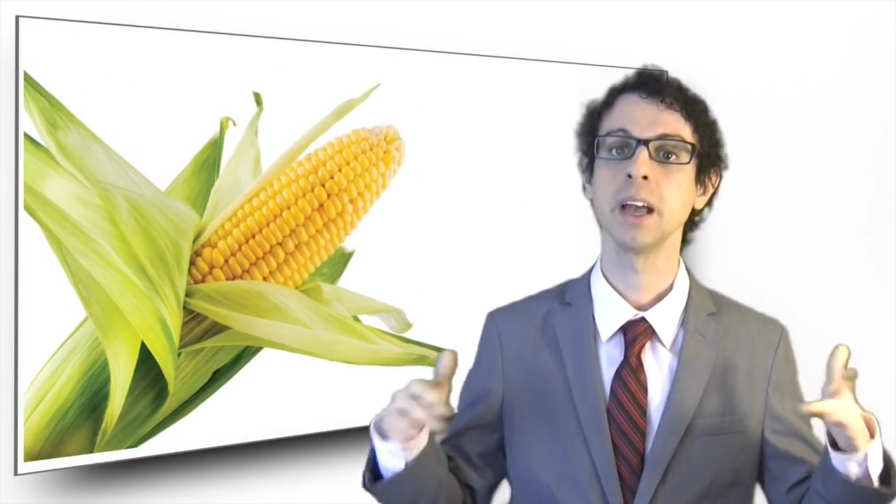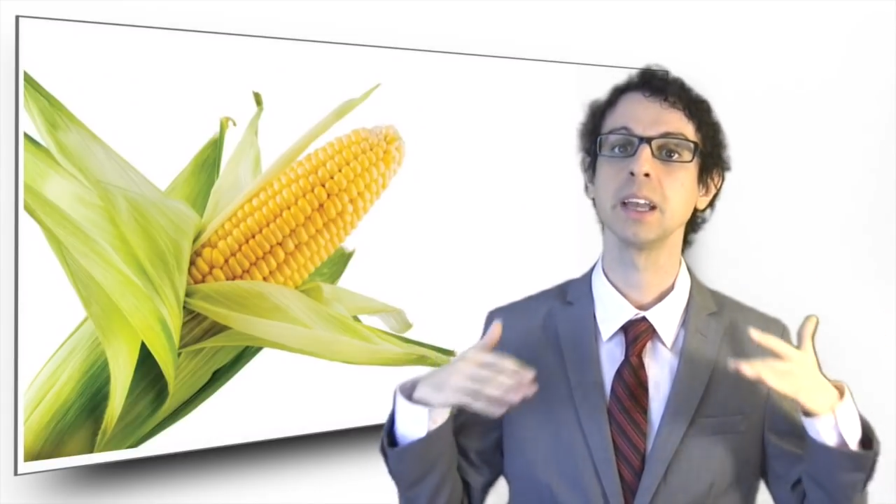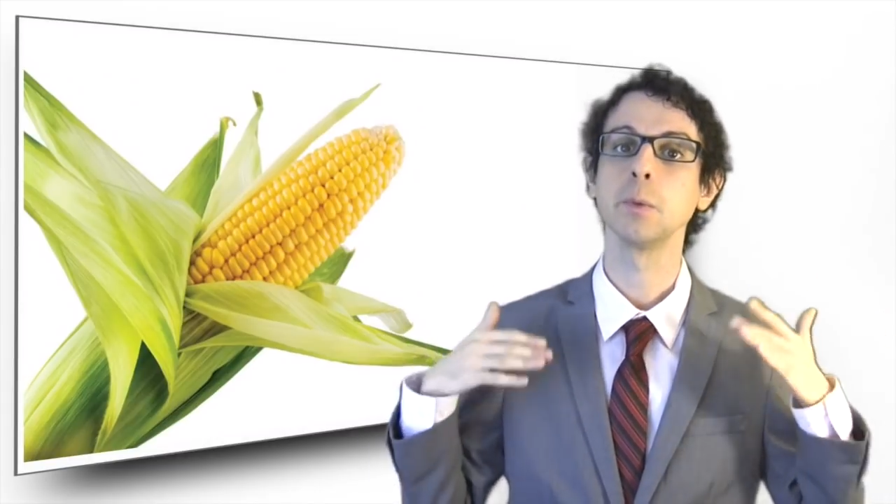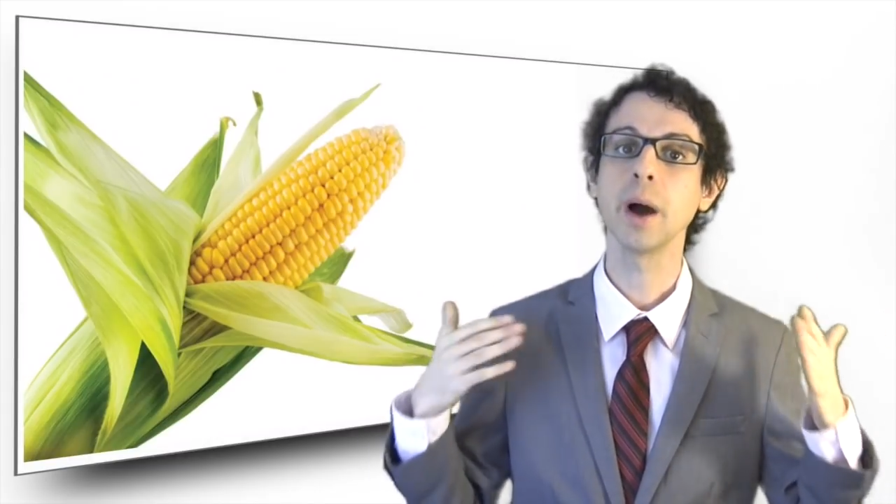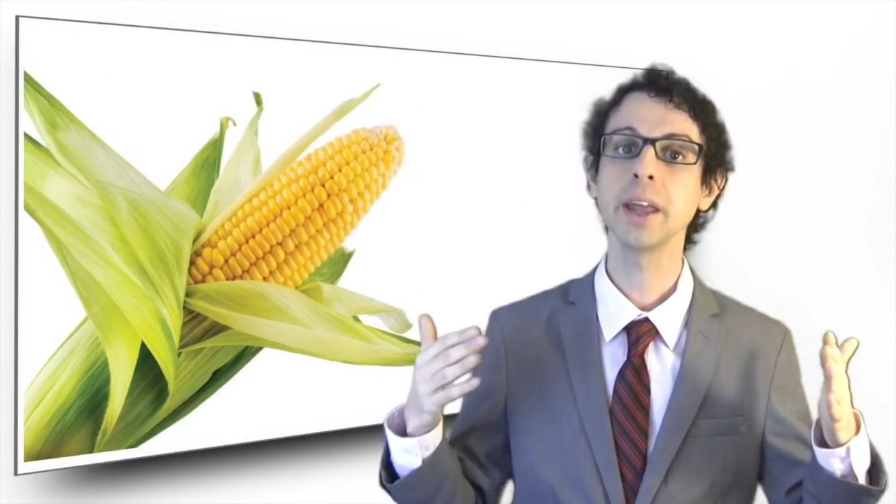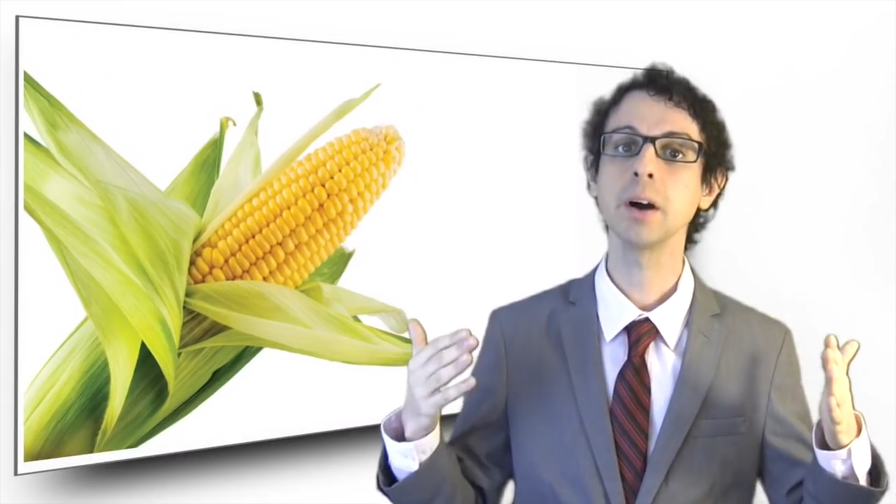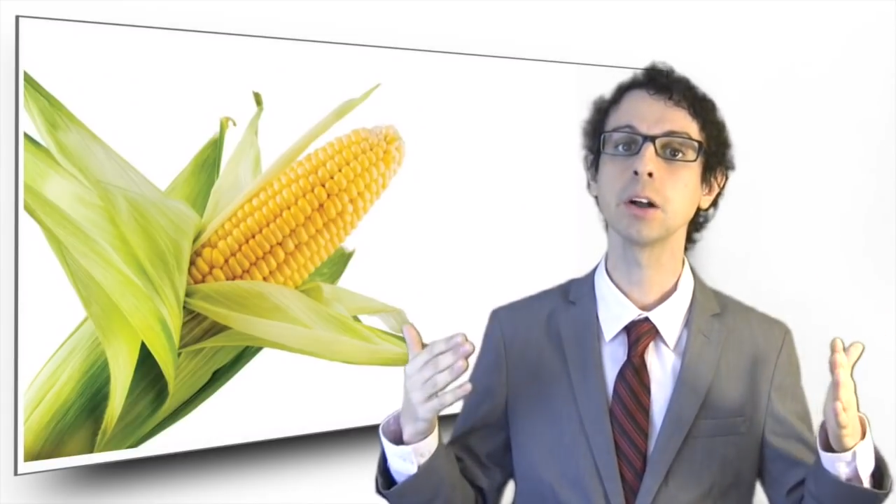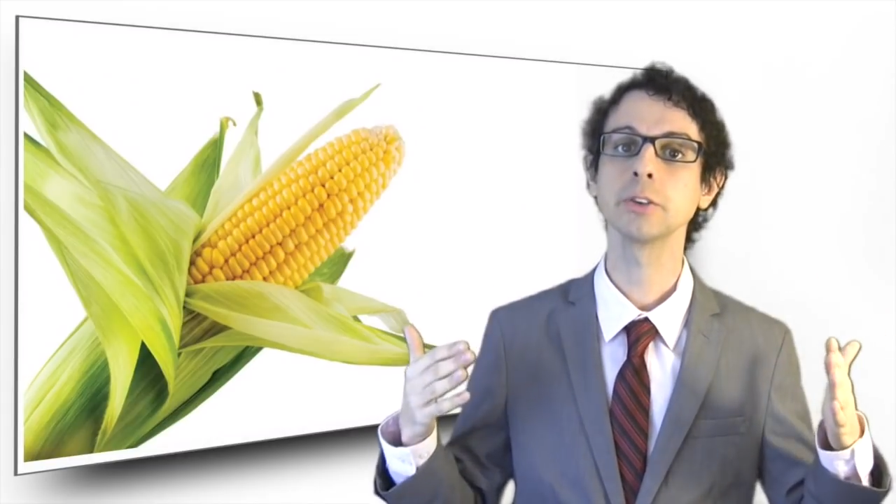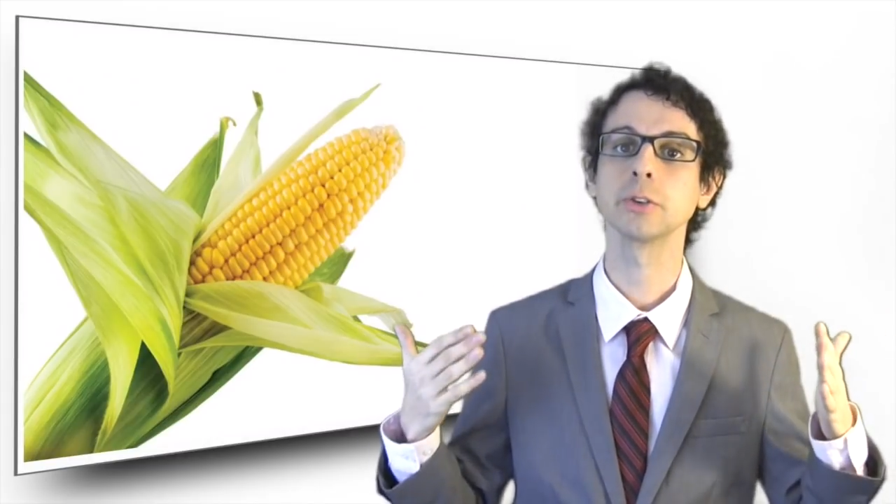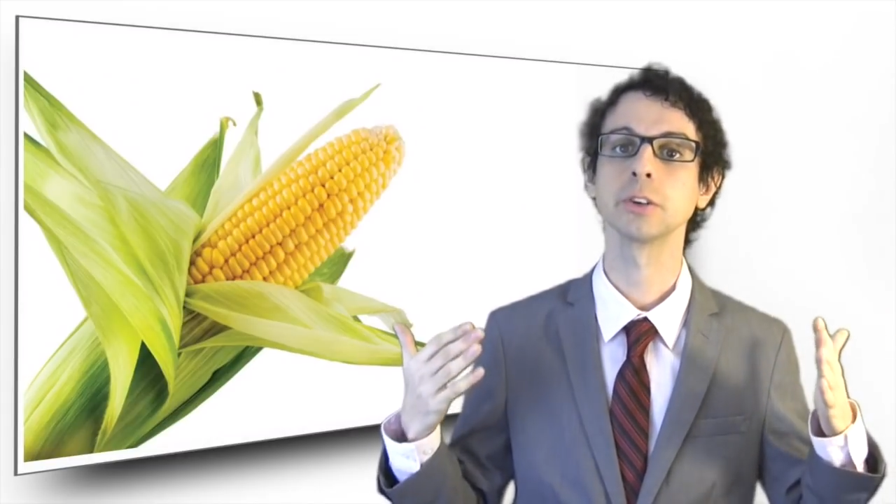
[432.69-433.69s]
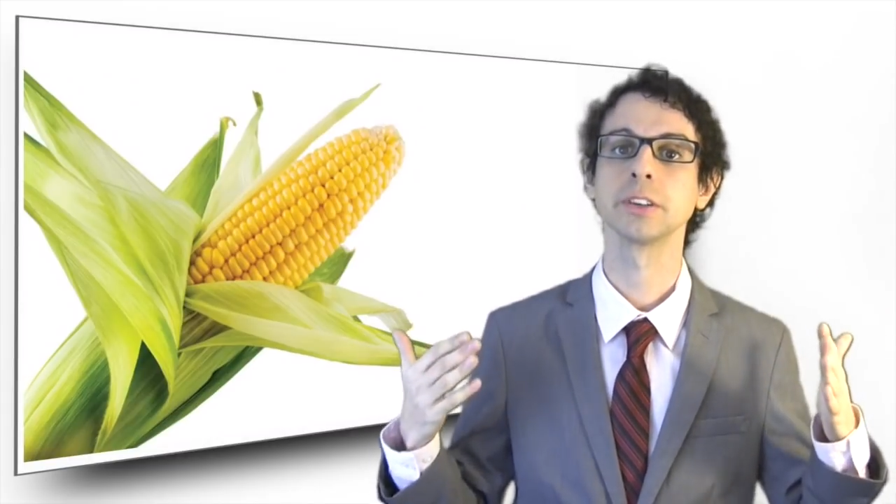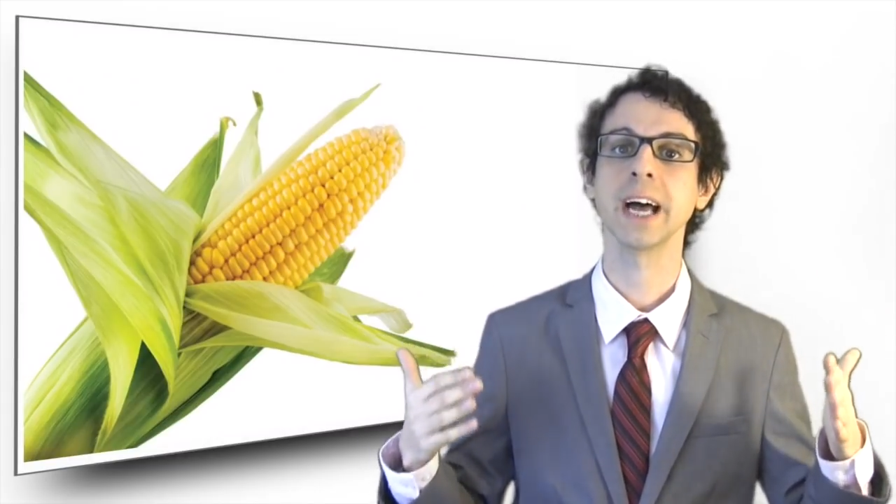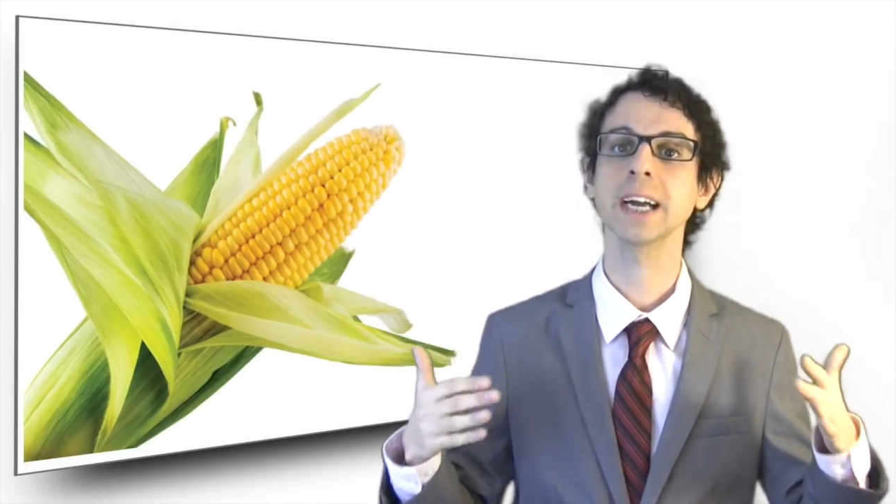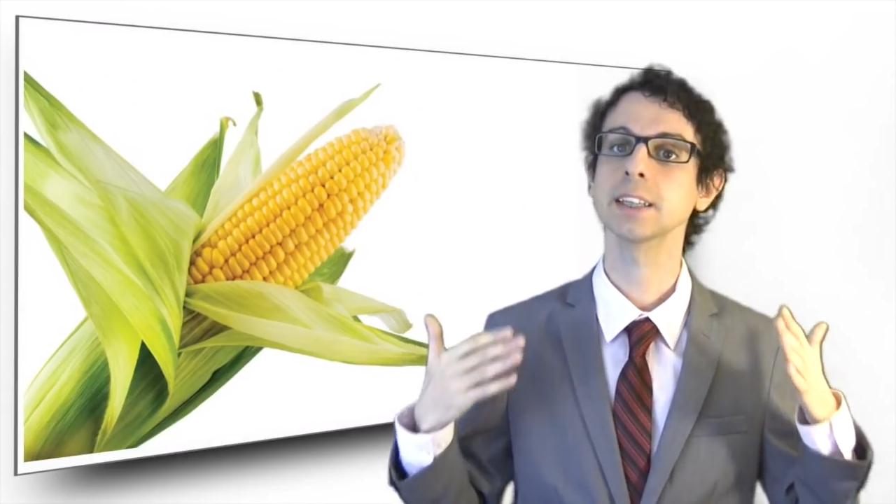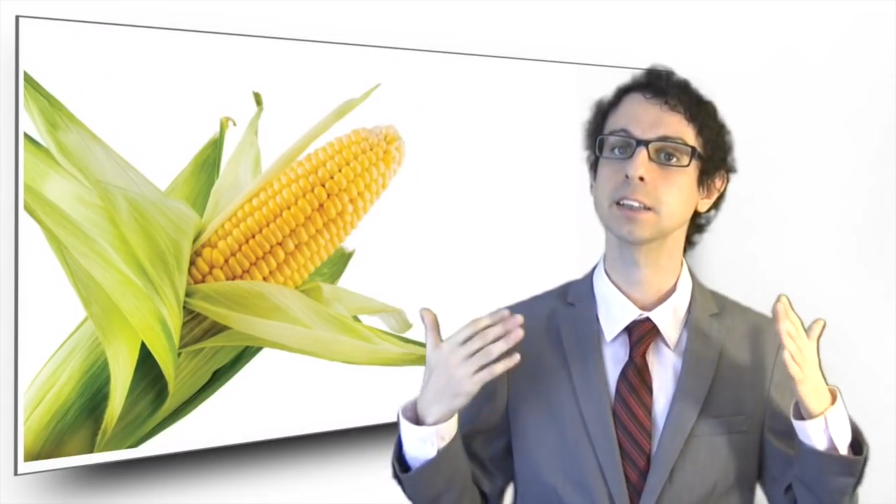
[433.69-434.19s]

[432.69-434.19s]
he went on to conduct